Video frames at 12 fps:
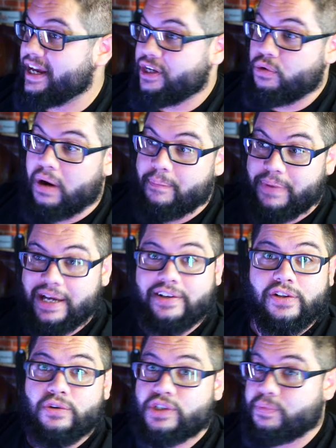You want big
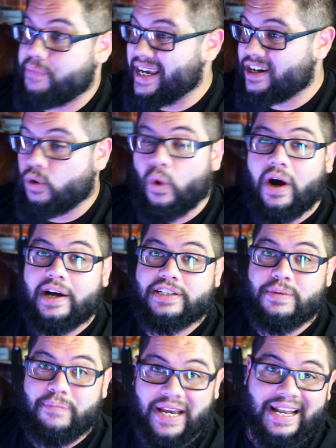glutes, big
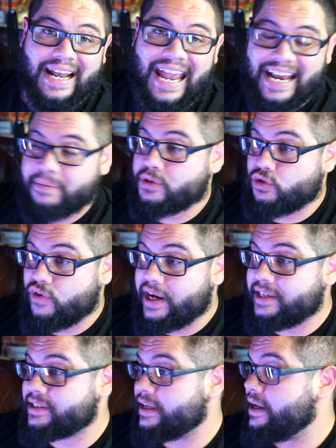quads, big
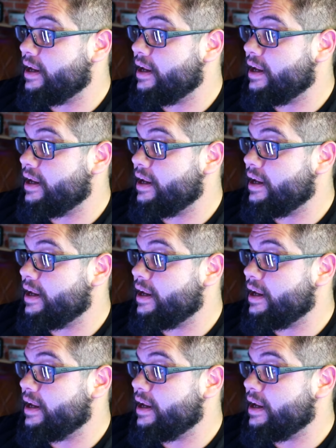hamstrings.